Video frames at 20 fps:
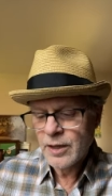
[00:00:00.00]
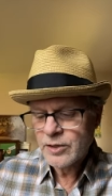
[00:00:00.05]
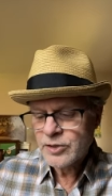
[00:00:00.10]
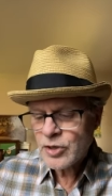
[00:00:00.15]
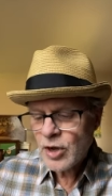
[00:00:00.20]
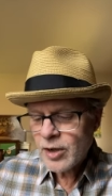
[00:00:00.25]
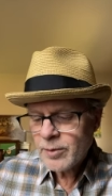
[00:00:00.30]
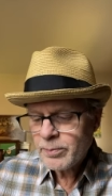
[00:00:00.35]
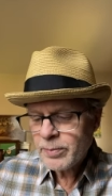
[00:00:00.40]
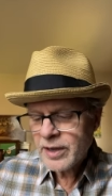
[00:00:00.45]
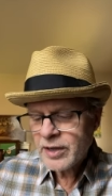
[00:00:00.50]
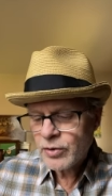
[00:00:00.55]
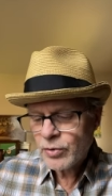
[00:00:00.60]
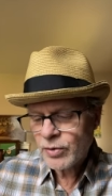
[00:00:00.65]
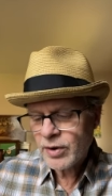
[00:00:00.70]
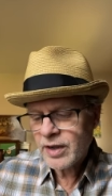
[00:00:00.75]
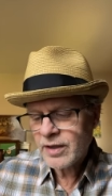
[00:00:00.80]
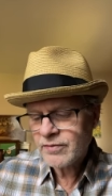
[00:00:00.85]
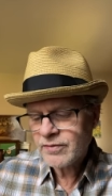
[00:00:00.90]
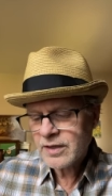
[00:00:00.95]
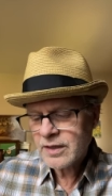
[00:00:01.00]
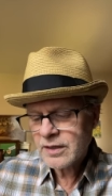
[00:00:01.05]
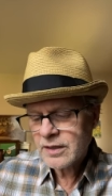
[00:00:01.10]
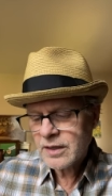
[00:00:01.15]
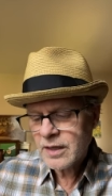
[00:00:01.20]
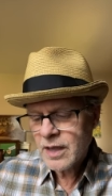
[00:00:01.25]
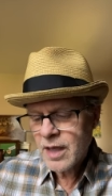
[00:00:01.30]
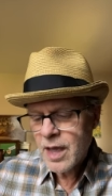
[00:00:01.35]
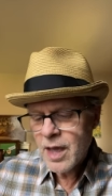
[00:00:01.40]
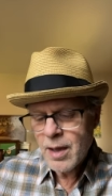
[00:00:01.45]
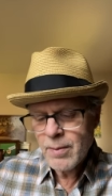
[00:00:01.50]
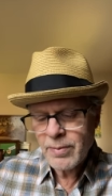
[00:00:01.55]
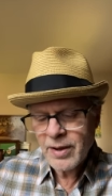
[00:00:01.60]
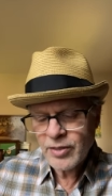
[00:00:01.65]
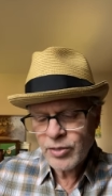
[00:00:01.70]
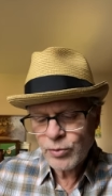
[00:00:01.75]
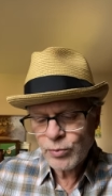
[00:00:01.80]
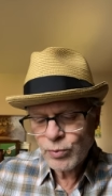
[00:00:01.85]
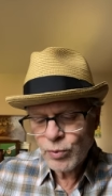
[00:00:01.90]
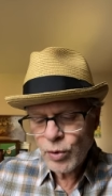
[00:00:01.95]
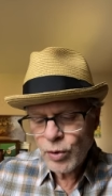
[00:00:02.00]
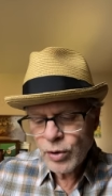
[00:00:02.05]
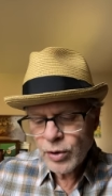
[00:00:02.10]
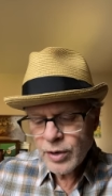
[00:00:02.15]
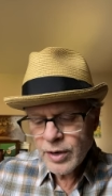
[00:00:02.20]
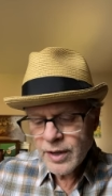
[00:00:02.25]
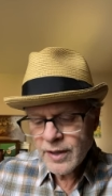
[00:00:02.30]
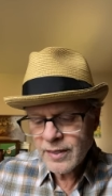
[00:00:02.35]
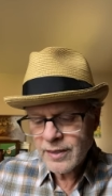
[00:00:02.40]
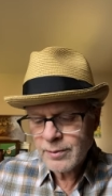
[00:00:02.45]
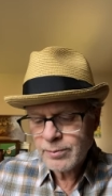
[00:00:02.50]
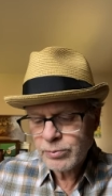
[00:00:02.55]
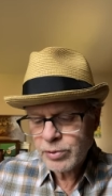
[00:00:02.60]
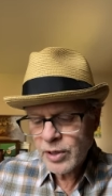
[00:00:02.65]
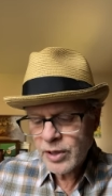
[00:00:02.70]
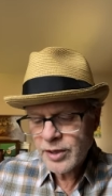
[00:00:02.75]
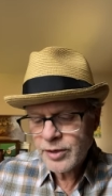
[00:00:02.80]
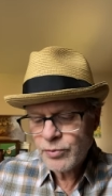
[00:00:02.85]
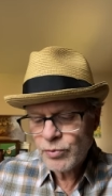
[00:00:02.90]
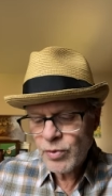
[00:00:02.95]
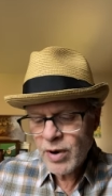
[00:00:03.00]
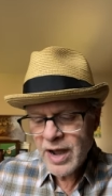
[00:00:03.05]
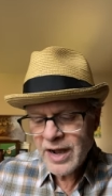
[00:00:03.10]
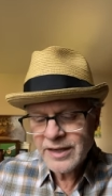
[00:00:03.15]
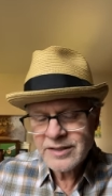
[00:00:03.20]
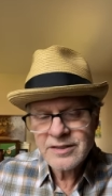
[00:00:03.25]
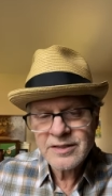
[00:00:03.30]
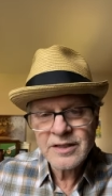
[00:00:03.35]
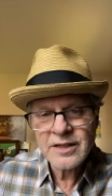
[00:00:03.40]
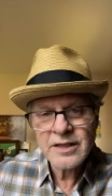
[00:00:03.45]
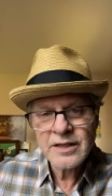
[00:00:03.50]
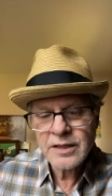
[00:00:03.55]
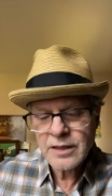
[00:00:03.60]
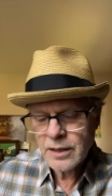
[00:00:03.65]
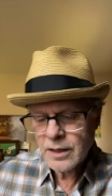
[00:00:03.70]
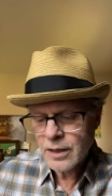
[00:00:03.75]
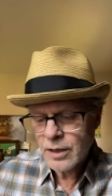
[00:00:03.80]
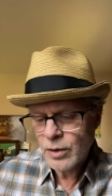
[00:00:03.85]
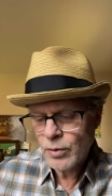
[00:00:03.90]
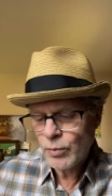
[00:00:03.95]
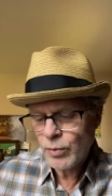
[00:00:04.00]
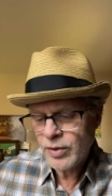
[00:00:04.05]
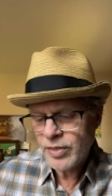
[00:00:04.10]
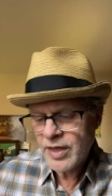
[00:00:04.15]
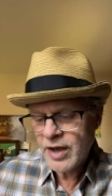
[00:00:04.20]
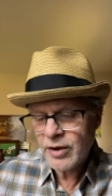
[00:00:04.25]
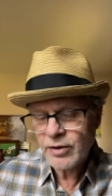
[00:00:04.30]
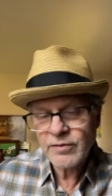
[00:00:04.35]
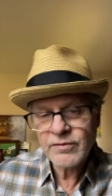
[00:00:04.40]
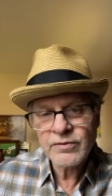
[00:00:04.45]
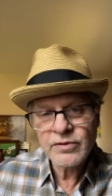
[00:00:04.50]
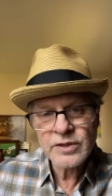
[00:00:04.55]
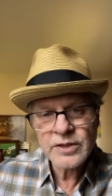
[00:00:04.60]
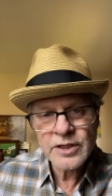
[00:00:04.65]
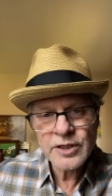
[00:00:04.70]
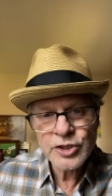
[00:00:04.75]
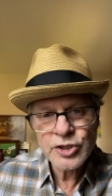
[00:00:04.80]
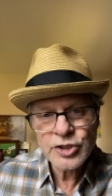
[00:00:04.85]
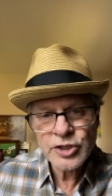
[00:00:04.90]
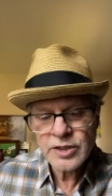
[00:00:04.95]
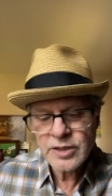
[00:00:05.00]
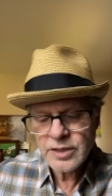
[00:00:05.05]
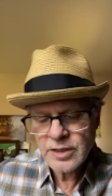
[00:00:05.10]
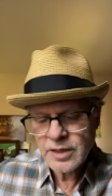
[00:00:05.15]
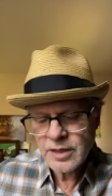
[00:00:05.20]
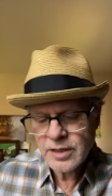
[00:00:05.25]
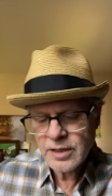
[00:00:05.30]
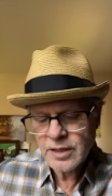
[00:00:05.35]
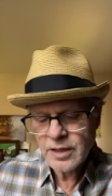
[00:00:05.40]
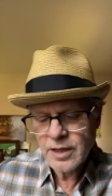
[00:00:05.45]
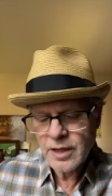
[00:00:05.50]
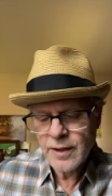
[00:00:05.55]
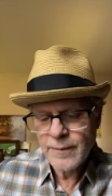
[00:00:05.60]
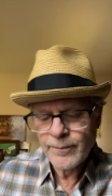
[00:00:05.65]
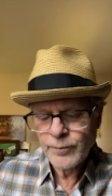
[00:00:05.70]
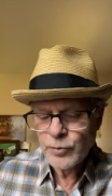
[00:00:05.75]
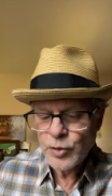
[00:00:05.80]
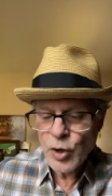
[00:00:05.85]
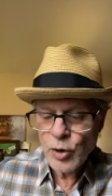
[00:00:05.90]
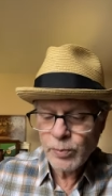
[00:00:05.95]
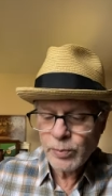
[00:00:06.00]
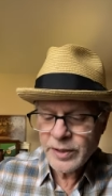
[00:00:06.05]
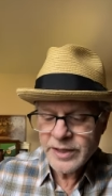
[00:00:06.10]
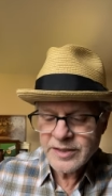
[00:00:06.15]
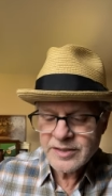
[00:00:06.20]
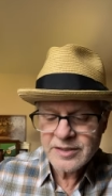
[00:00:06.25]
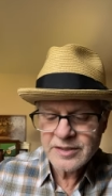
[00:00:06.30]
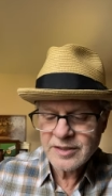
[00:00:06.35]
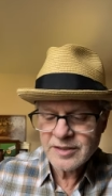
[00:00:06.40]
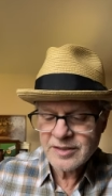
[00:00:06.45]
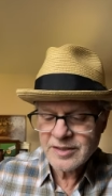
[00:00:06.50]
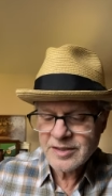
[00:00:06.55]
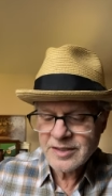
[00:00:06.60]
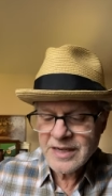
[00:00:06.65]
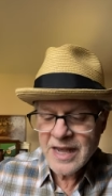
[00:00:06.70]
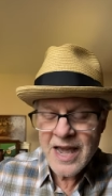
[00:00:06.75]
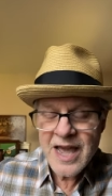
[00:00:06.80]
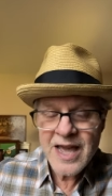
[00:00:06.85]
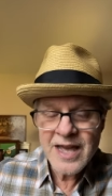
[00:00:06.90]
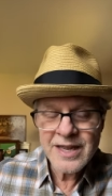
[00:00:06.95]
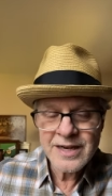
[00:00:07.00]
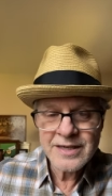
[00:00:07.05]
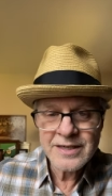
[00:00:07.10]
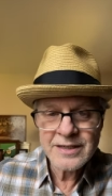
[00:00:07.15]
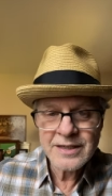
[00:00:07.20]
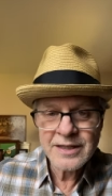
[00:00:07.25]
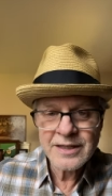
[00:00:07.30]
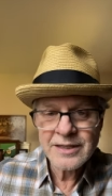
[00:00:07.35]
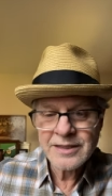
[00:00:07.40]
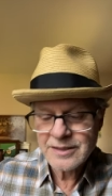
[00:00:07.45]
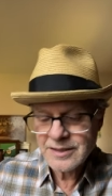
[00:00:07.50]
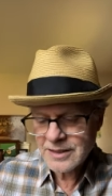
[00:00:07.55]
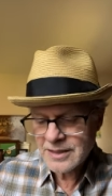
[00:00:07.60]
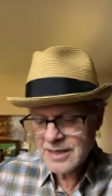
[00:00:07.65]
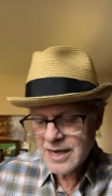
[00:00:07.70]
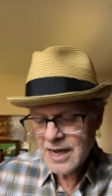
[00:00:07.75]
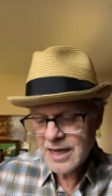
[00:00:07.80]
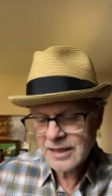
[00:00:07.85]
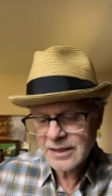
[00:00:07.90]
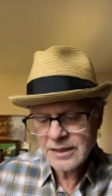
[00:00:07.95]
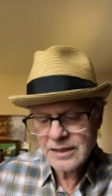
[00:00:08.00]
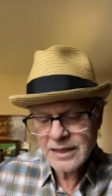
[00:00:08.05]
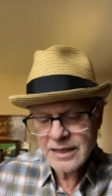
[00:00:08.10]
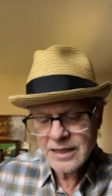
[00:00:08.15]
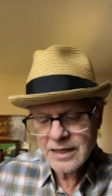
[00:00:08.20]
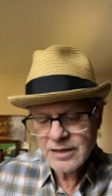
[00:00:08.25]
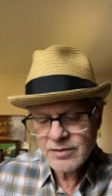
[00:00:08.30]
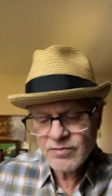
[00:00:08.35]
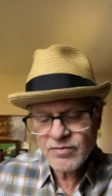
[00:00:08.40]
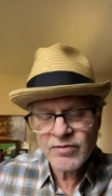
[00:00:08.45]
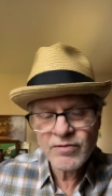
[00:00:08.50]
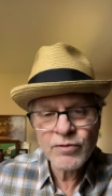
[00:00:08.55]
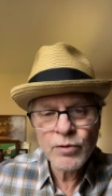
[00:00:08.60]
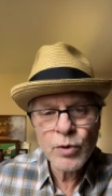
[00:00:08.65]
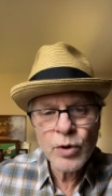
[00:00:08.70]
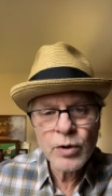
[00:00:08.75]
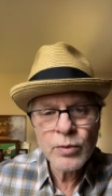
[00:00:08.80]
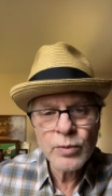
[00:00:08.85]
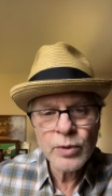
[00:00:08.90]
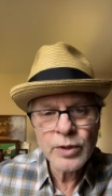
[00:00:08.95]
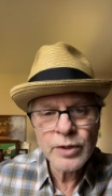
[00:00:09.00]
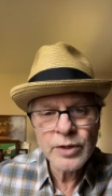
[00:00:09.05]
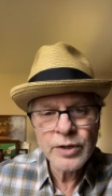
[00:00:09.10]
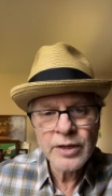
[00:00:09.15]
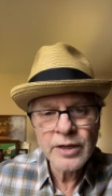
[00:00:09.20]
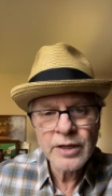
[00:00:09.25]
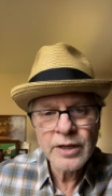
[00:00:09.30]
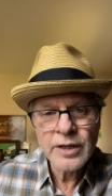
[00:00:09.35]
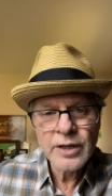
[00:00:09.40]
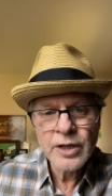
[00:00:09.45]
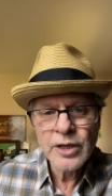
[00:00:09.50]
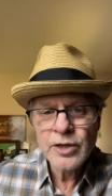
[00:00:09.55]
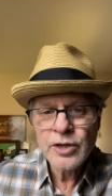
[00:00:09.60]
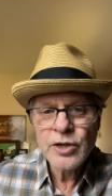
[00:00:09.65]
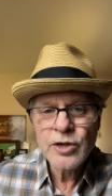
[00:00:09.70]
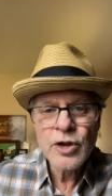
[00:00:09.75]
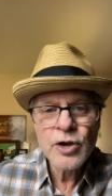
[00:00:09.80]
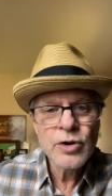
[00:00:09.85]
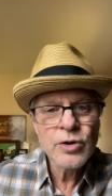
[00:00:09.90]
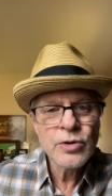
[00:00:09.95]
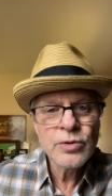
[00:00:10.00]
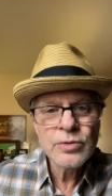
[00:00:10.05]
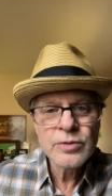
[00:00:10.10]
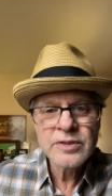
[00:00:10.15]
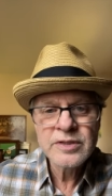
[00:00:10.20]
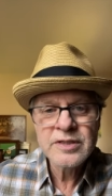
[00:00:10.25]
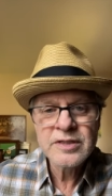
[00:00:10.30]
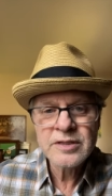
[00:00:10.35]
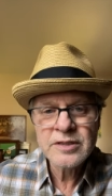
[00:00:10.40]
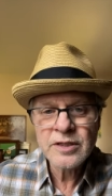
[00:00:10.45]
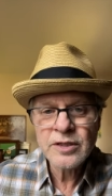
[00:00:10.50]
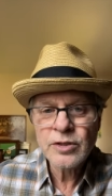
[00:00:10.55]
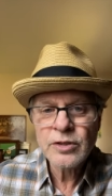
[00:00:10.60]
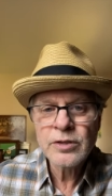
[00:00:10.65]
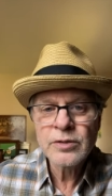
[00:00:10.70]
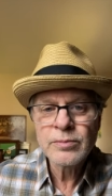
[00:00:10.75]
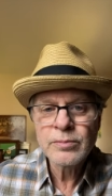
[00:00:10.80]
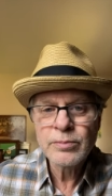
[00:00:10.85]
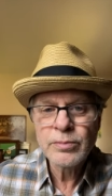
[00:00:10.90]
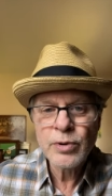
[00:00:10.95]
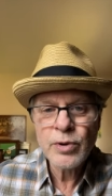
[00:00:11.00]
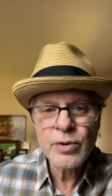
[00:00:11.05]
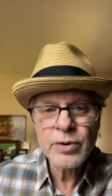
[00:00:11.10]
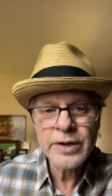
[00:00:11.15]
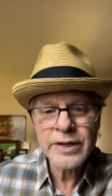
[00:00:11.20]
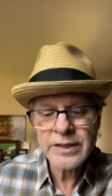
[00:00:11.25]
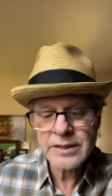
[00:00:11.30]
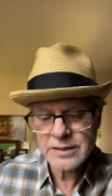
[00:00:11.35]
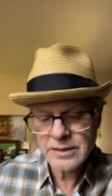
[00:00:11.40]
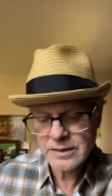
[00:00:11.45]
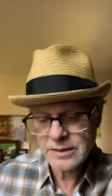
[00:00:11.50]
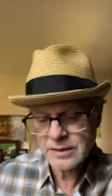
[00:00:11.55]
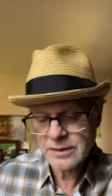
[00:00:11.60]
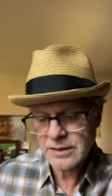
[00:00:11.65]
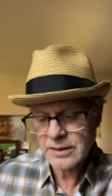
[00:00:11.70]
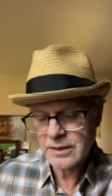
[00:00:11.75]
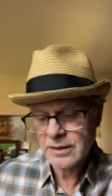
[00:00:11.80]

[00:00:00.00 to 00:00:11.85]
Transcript: taught by craving, by the roar in the blood rising, without volition, no place to stand that did not lean forward, no still point.